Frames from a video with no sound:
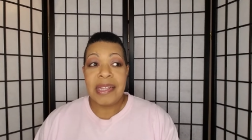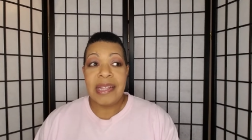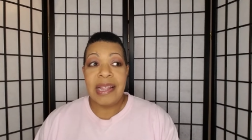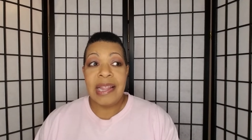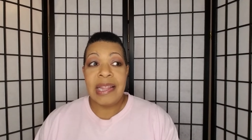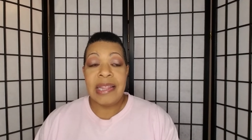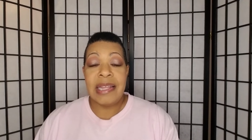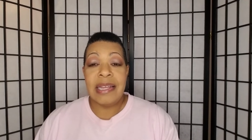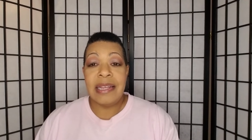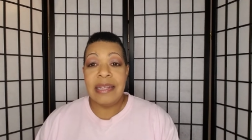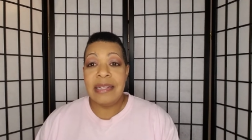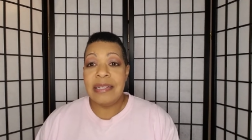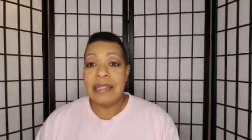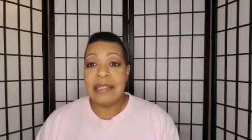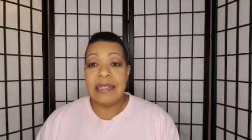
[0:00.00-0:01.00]

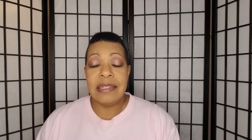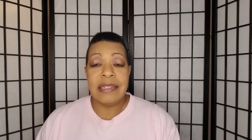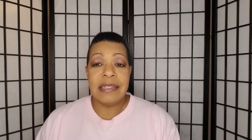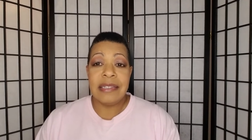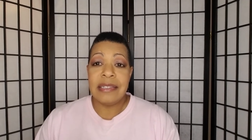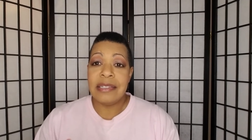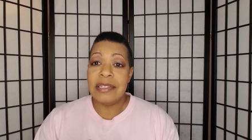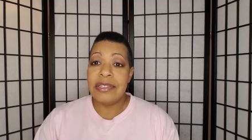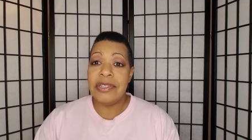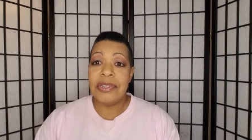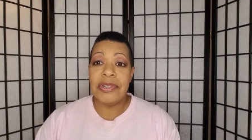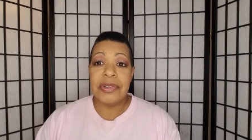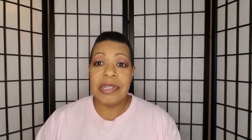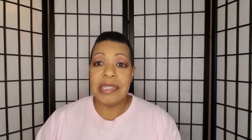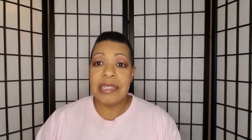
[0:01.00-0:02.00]
than, you
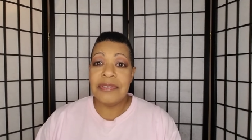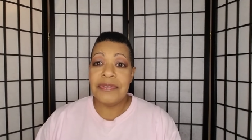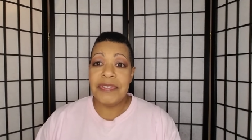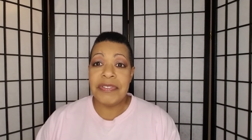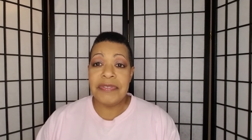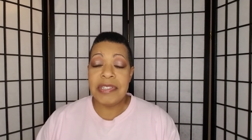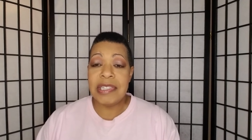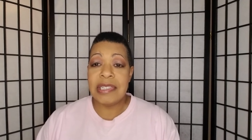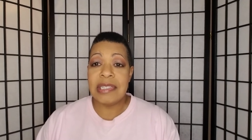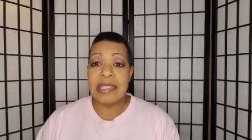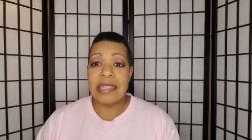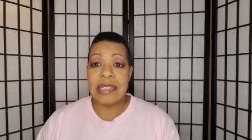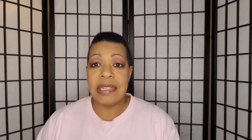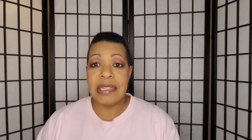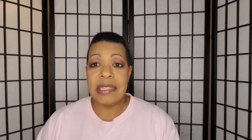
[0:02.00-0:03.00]
know, in the fifties and
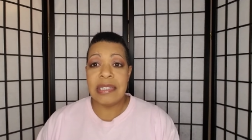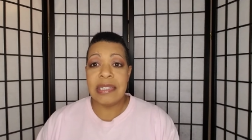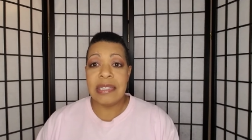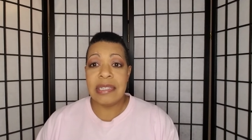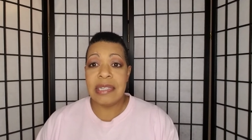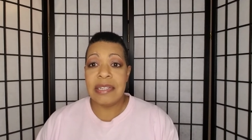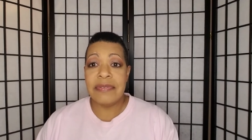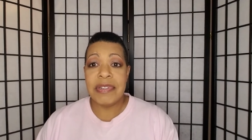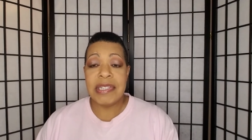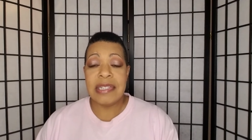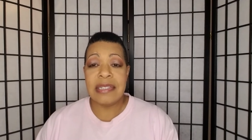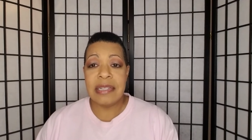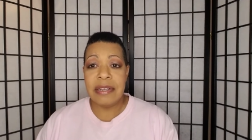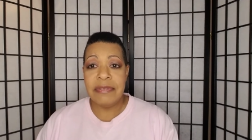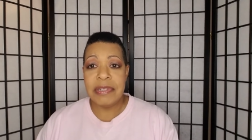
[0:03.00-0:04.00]
sixties and even the
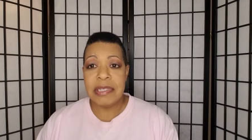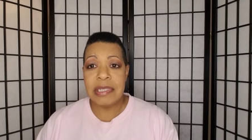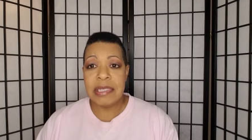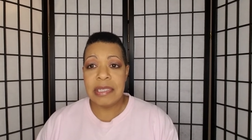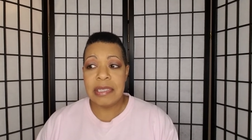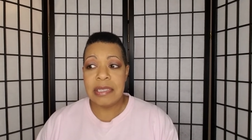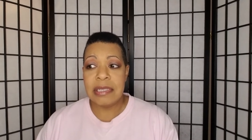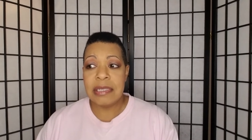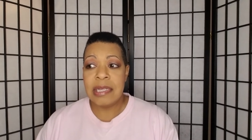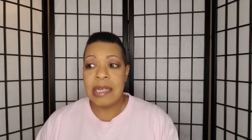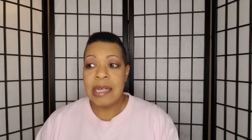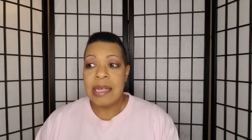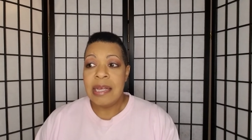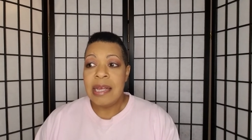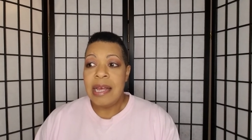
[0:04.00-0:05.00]
seventies.
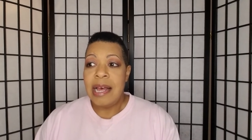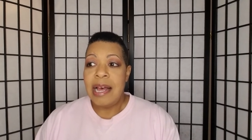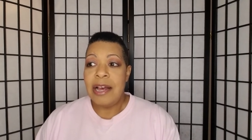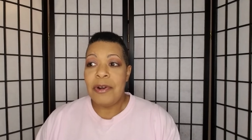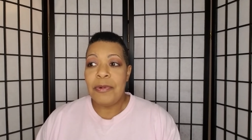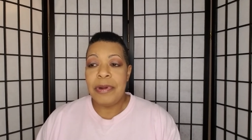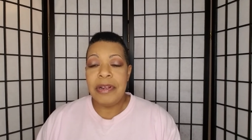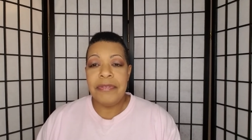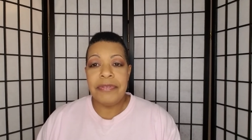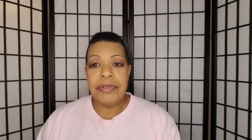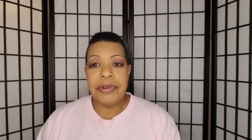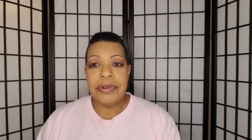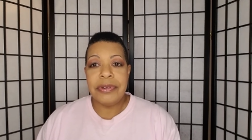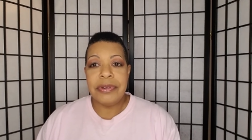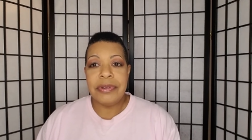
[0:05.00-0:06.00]

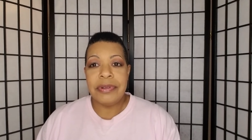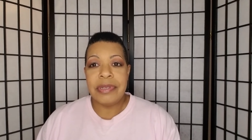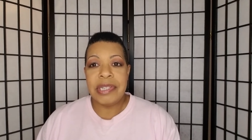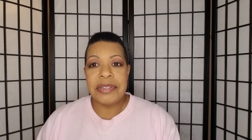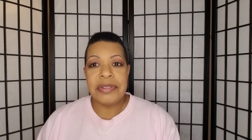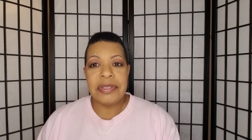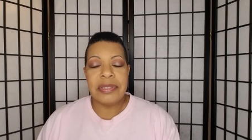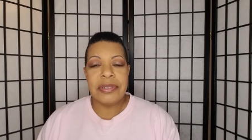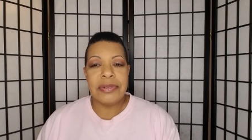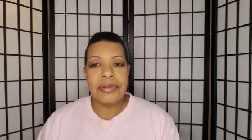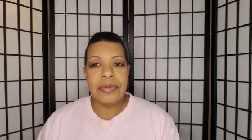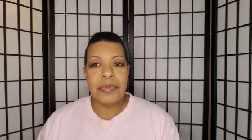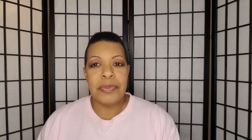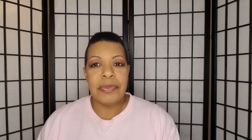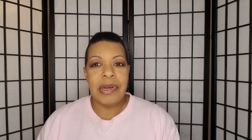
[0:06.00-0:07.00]
However, there's
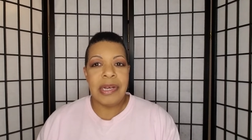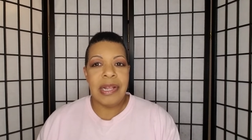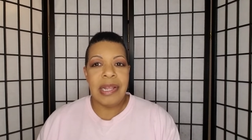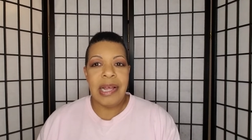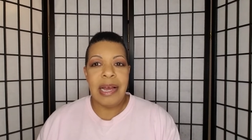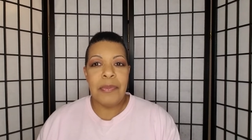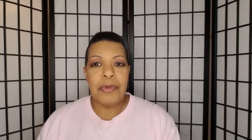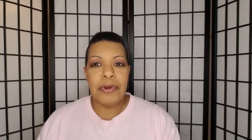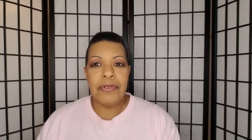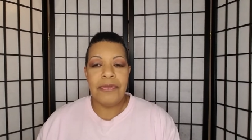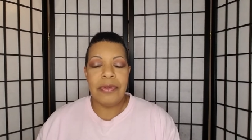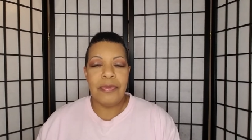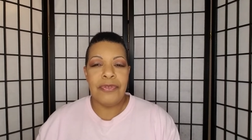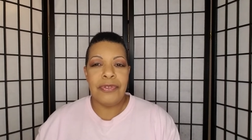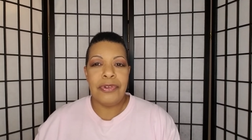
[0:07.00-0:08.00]
still a lot more
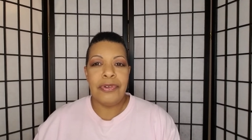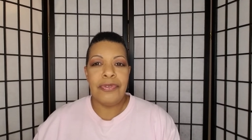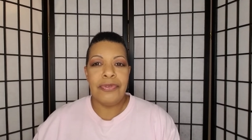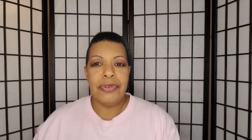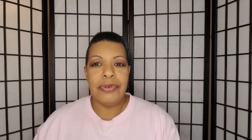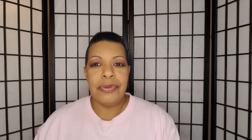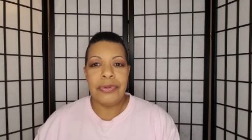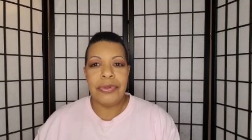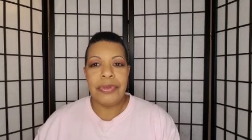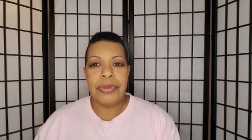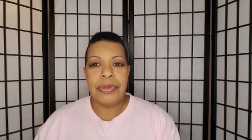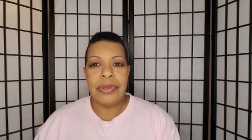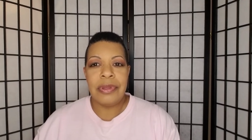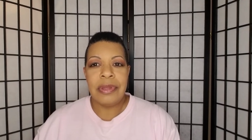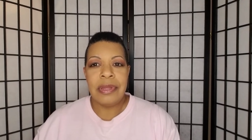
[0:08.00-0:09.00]
room for growth.
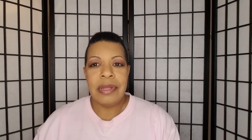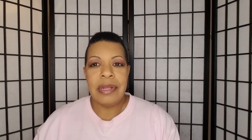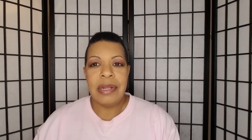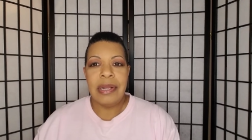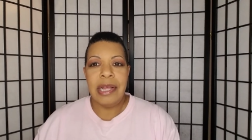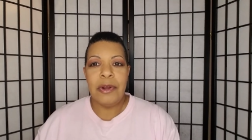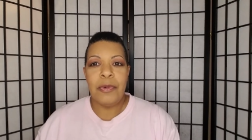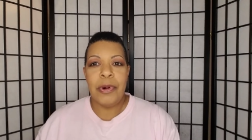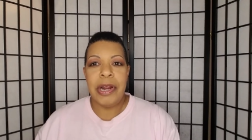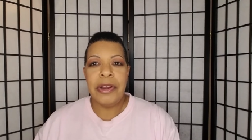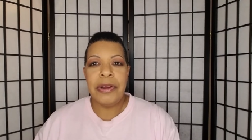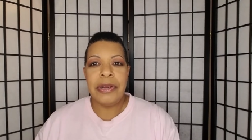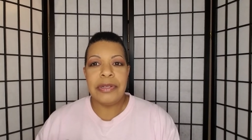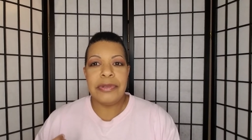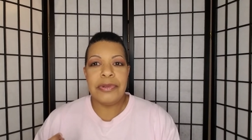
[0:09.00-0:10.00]
Like,
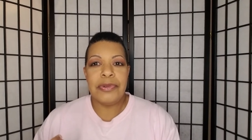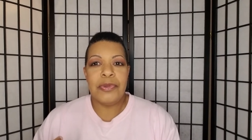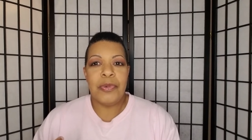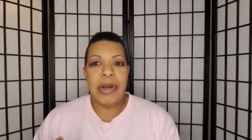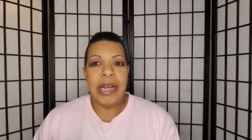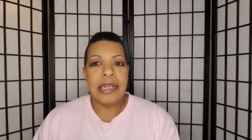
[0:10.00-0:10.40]
why do why